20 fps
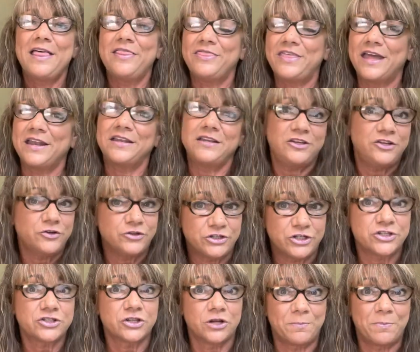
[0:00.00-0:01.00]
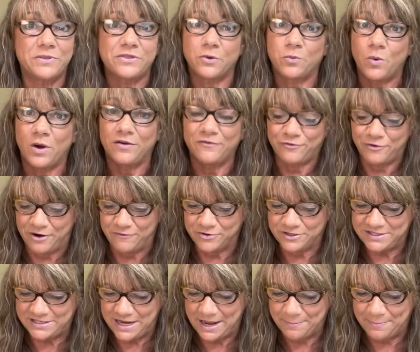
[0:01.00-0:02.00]
then you're just going to put the one forever
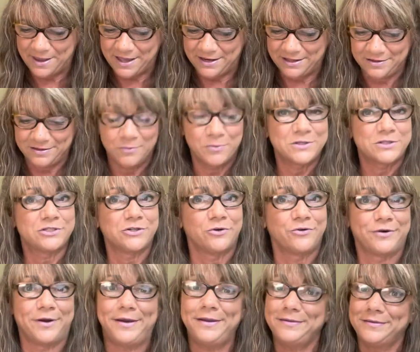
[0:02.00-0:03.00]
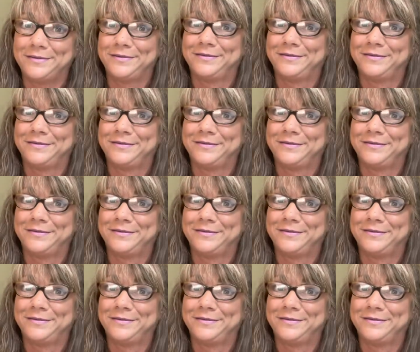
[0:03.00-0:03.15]
stamp on it. And what's so great,